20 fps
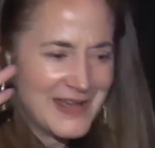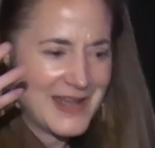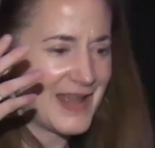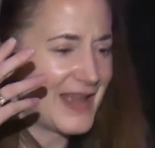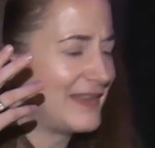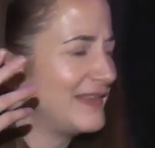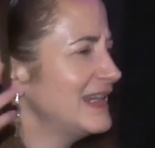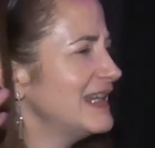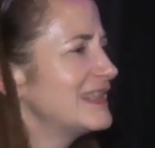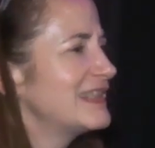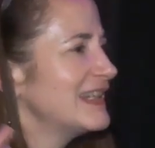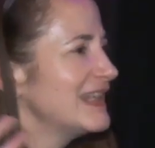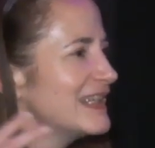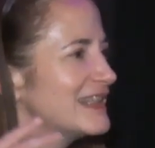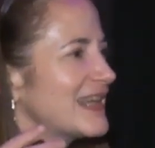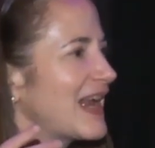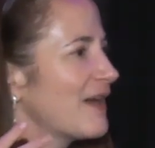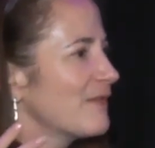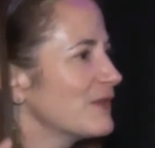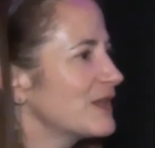ethnicities,
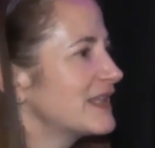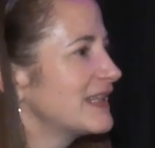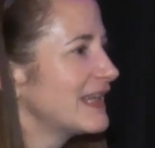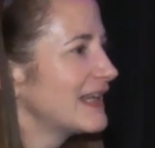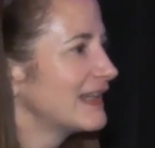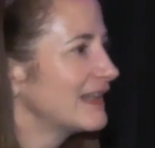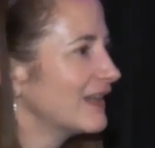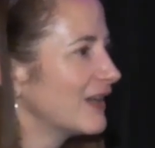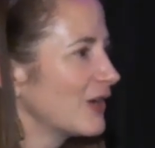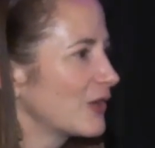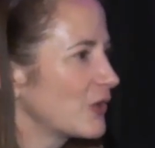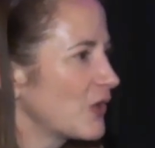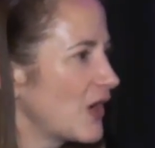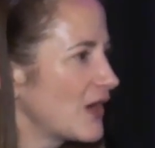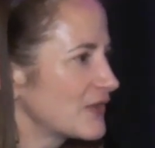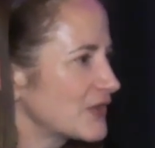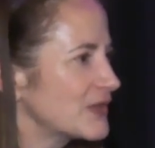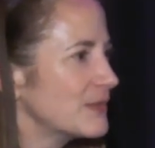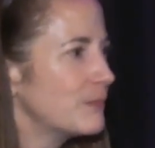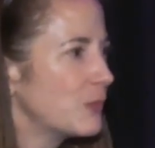everything
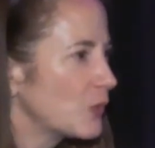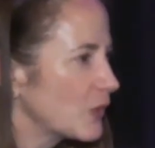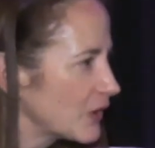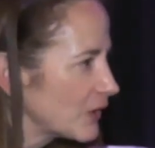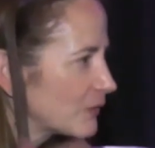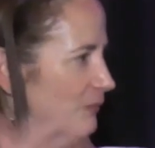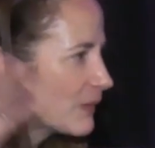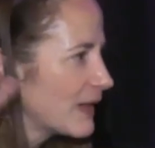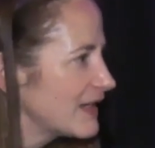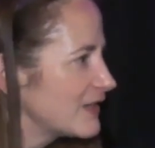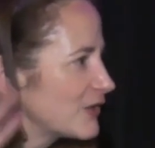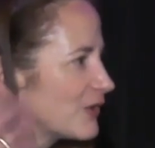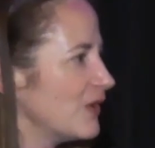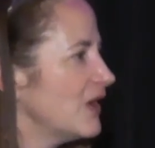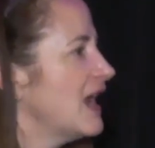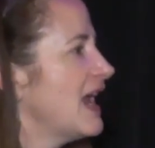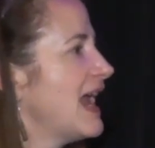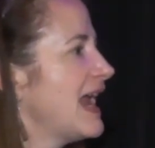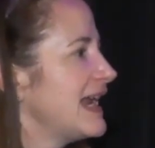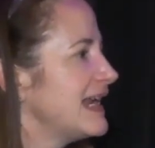across the board, racial,
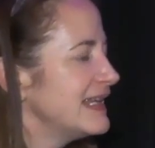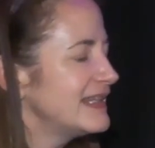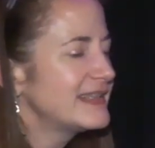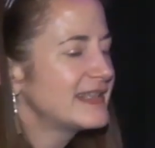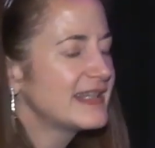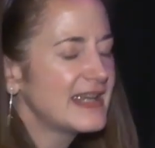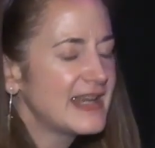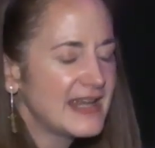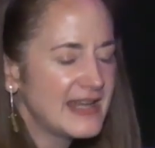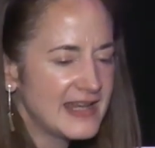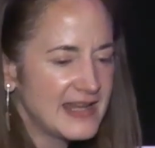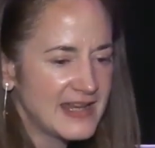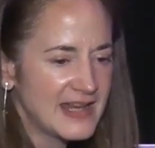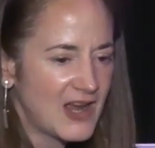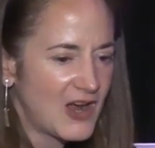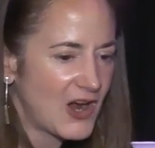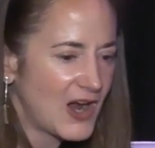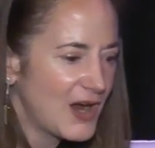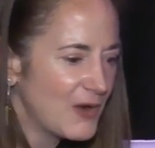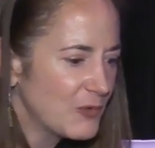it's
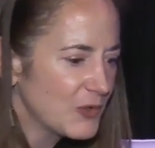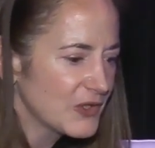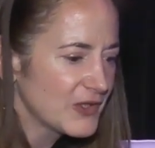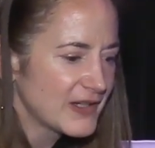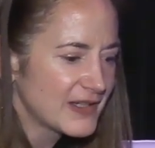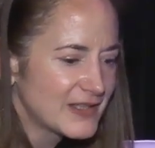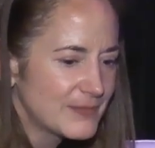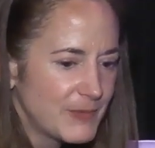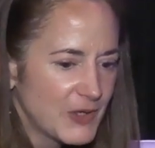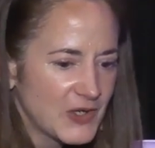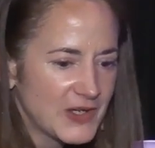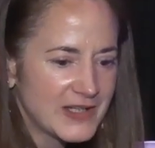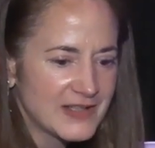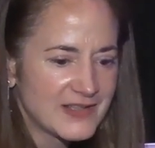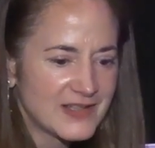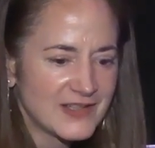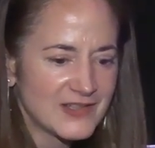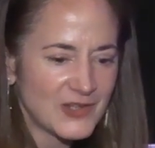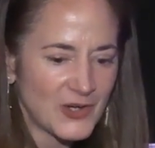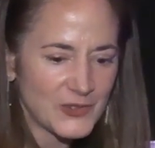our
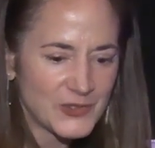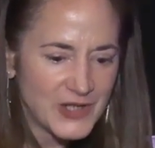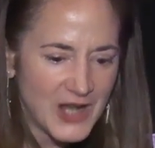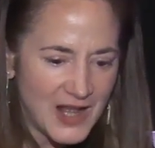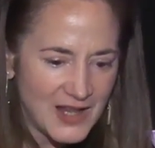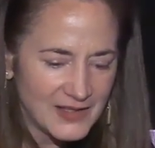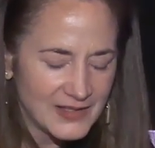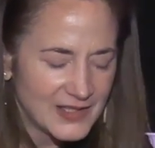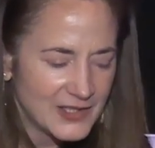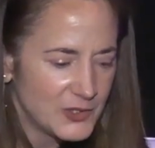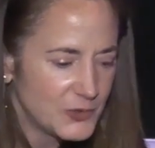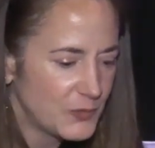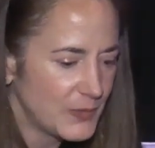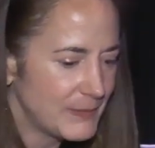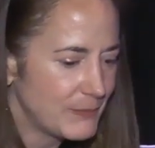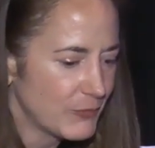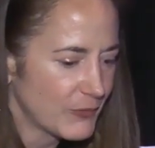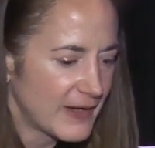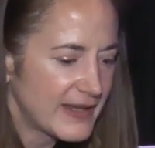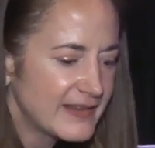experiences, our knowledge, we
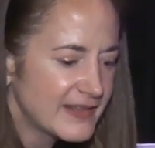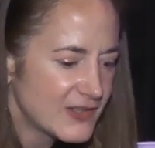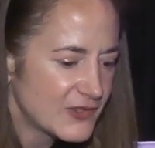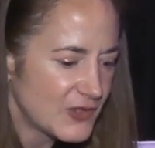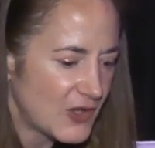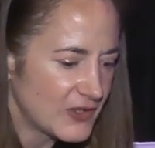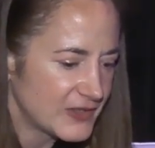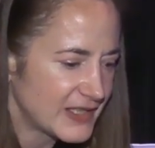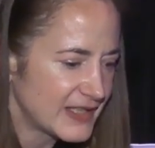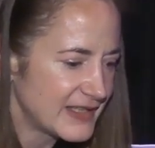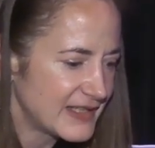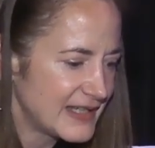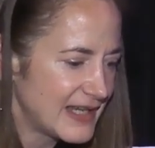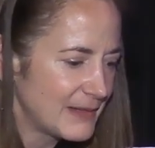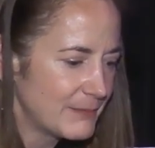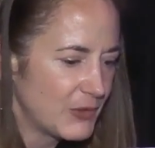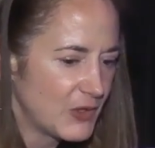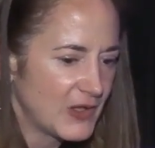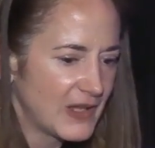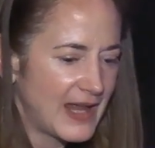bring this all to the
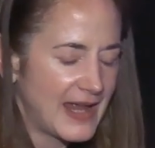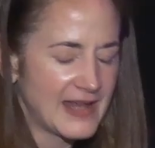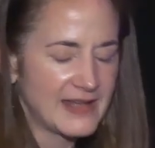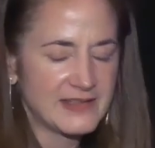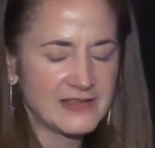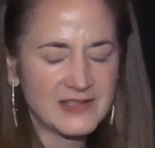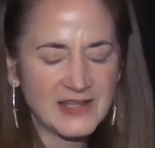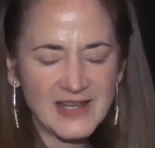table, and